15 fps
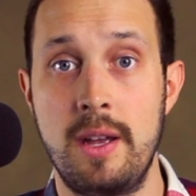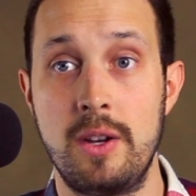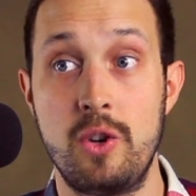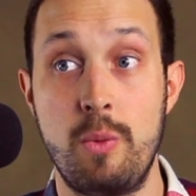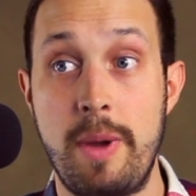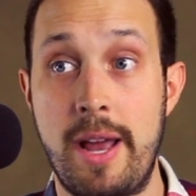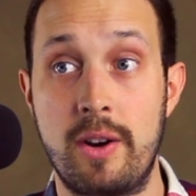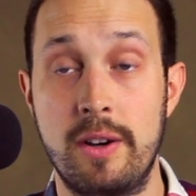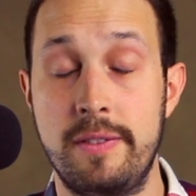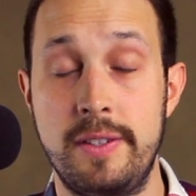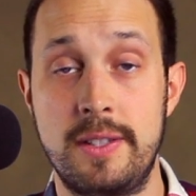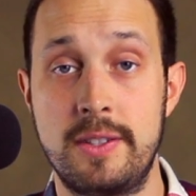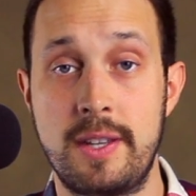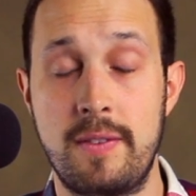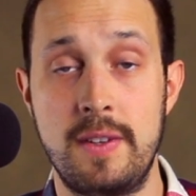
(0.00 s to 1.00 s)
no matter if
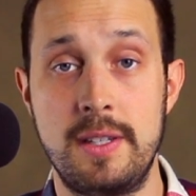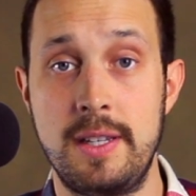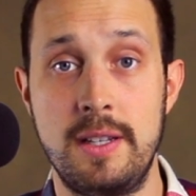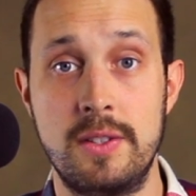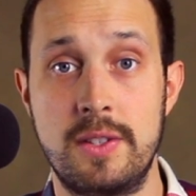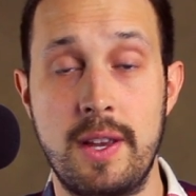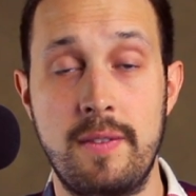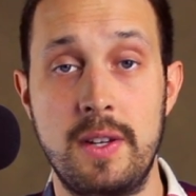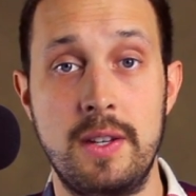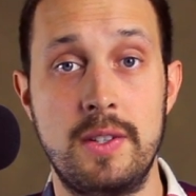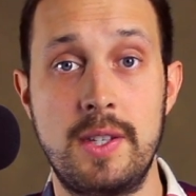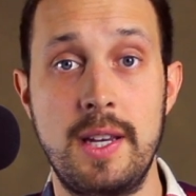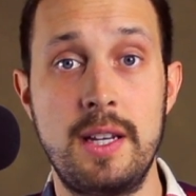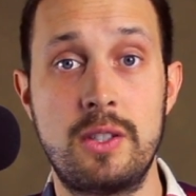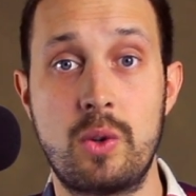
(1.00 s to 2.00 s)
it's seventeen
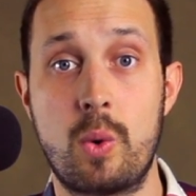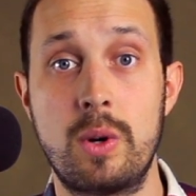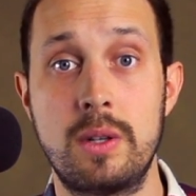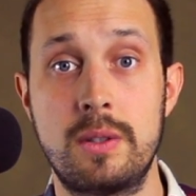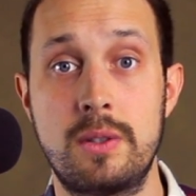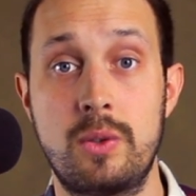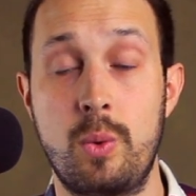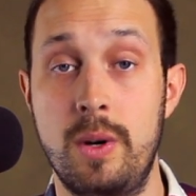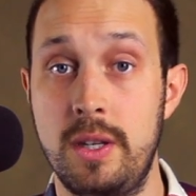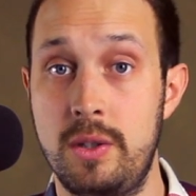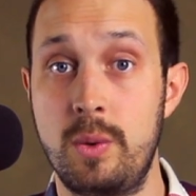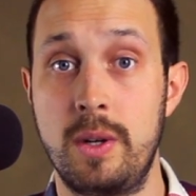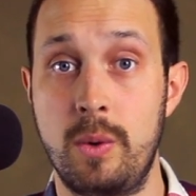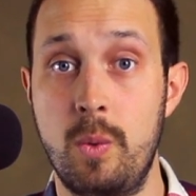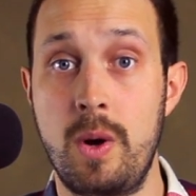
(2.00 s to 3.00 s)
seventy-six or twenty
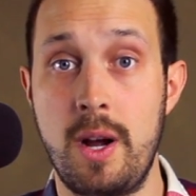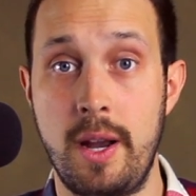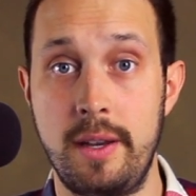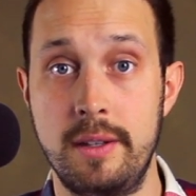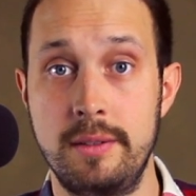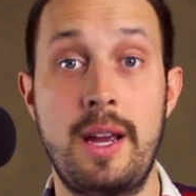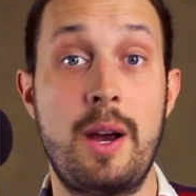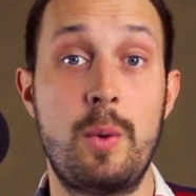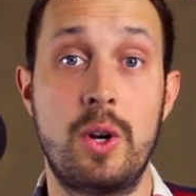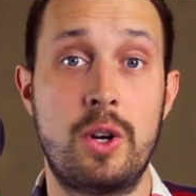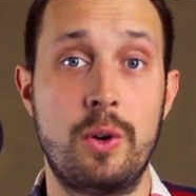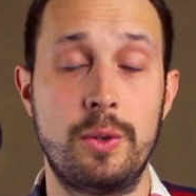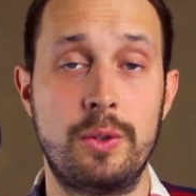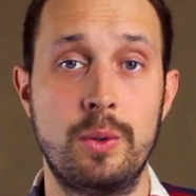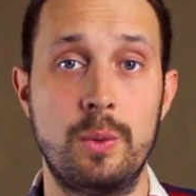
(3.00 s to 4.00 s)
twenty-one. I won't
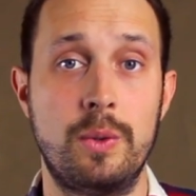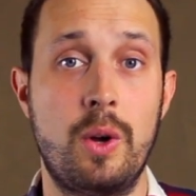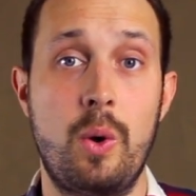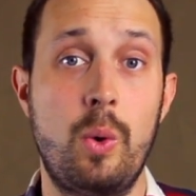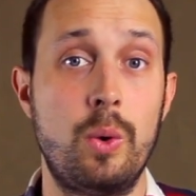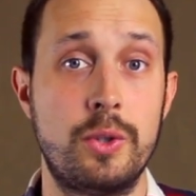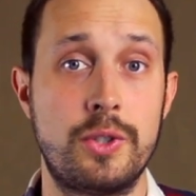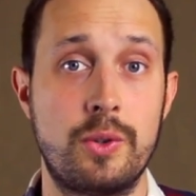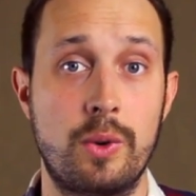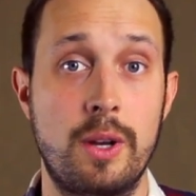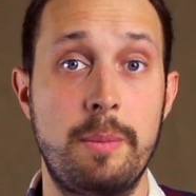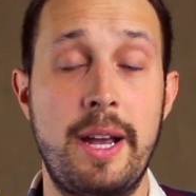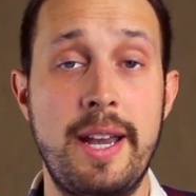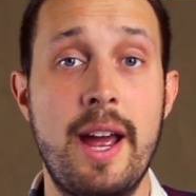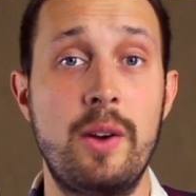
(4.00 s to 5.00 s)
go through the whole story.
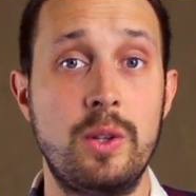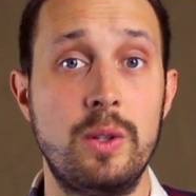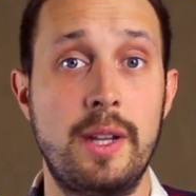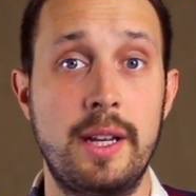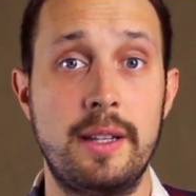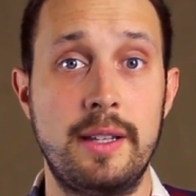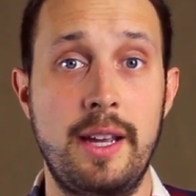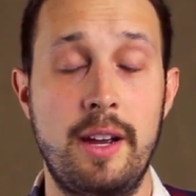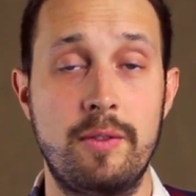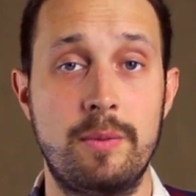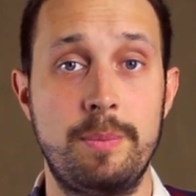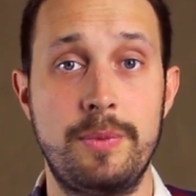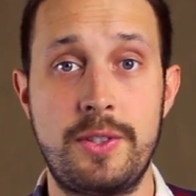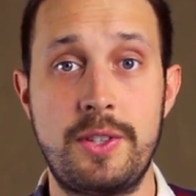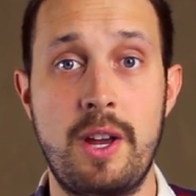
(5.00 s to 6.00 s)
By now, you likely have
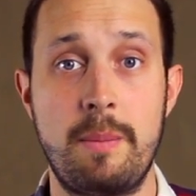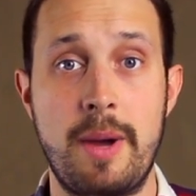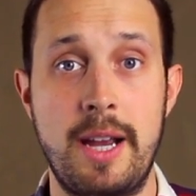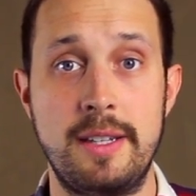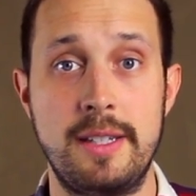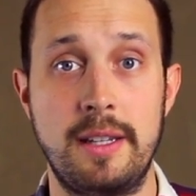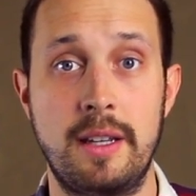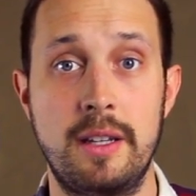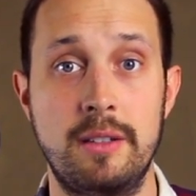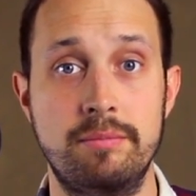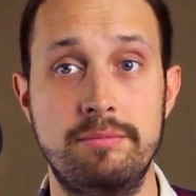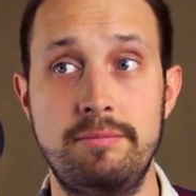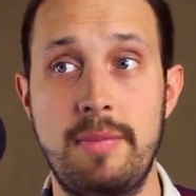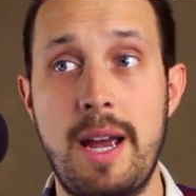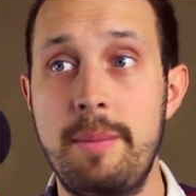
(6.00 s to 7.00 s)
some idea, and
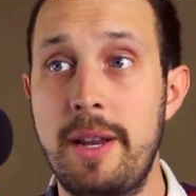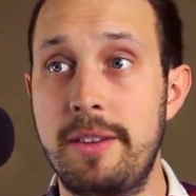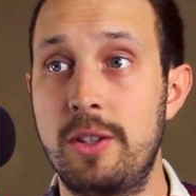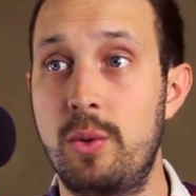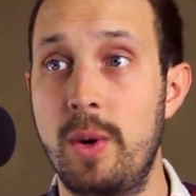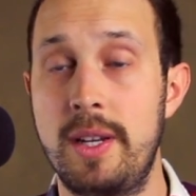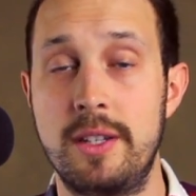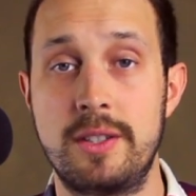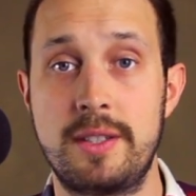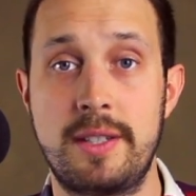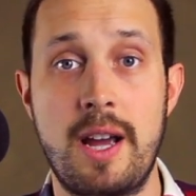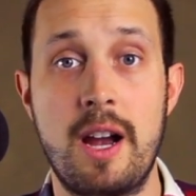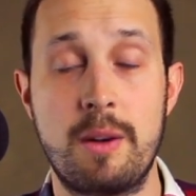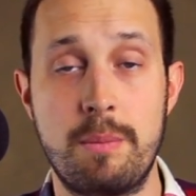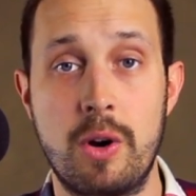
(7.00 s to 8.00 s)
I'm not the greatest
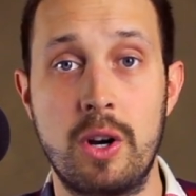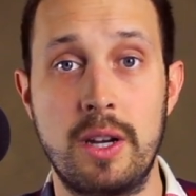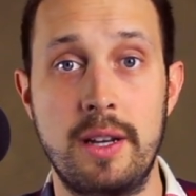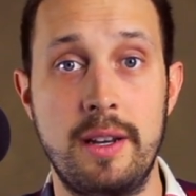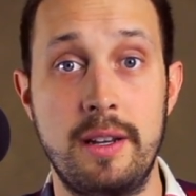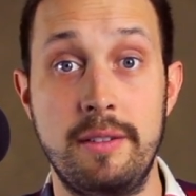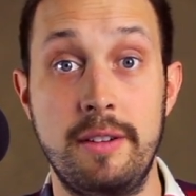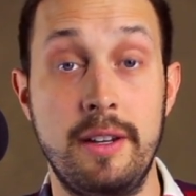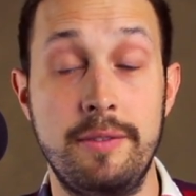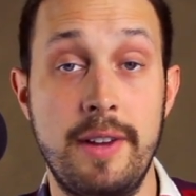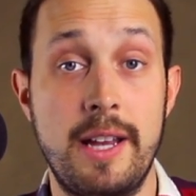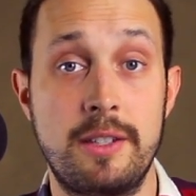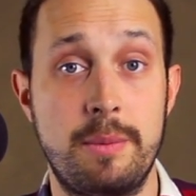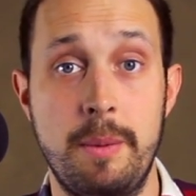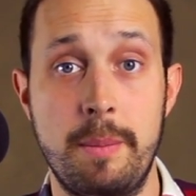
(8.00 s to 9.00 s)
stock market and
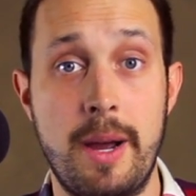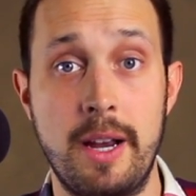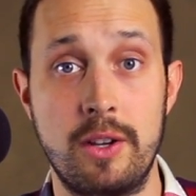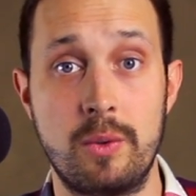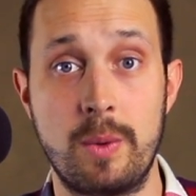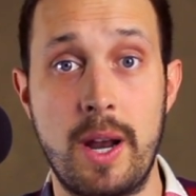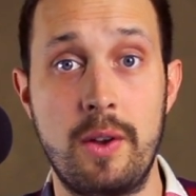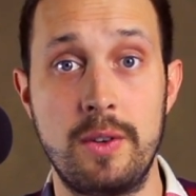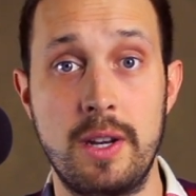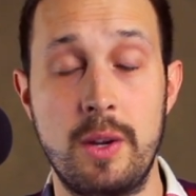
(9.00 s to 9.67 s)
investment mind around